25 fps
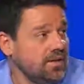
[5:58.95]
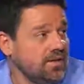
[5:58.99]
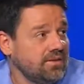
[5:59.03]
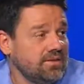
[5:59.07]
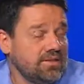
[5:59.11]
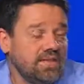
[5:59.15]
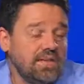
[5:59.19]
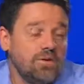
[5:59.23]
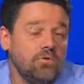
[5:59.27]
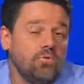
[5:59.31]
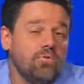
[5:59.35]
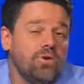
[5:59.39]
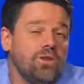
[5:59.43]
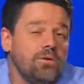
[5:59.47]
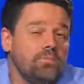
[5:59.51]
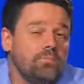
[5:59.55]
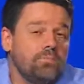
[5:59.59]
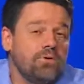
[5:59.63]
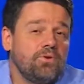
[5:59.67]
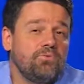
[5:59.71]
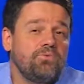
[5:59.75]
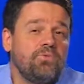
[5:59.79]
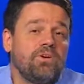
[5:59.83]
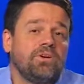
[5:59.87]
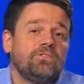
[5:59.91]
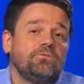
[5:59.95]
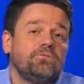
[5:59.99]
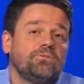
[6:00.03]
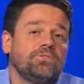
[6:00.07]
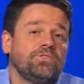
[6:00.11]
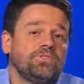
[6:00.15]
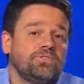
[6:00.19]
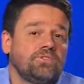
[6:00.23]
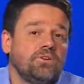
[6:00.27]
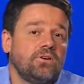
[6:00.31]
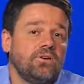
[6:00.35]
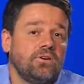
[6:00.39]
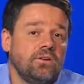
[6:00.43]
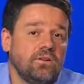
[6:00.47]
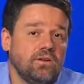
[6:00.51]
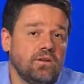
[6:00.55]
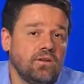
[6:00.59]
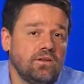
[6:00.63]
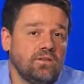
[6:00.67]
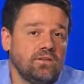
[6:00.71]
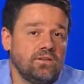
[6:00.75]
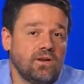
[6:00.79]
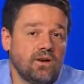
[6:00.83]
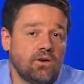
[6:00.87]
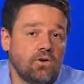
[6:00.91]
they will prefer to stay
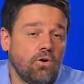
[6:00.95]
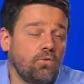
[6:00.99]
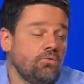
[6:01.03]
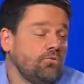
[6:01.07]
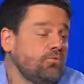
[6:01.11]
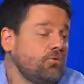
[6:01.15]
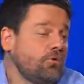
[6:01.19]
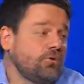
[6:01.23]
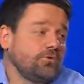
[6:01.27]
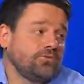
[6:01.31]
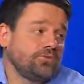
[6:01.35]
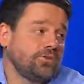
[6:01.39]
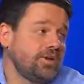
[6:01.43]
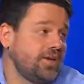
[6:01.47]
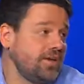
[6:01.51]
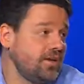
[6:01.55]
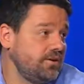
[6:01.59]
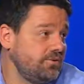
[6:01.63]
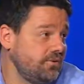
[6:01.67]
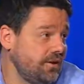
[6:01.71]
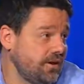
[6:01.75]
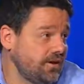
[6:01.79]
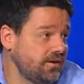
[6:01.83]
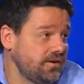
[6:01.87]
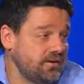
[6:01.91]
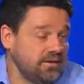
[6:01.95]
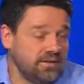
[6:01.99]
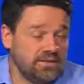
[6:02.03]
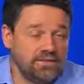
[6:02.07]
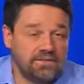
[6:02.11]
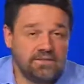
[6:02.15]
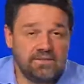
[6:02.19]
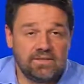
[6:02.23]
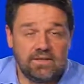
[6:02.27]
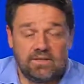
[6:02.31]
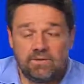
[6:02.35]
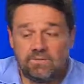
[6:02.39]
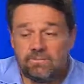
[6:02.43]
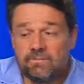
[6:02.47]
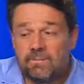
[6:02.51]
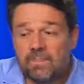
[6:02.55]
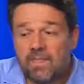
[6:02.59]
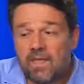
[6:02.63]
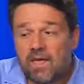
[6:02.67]
in their comfort area, let's say.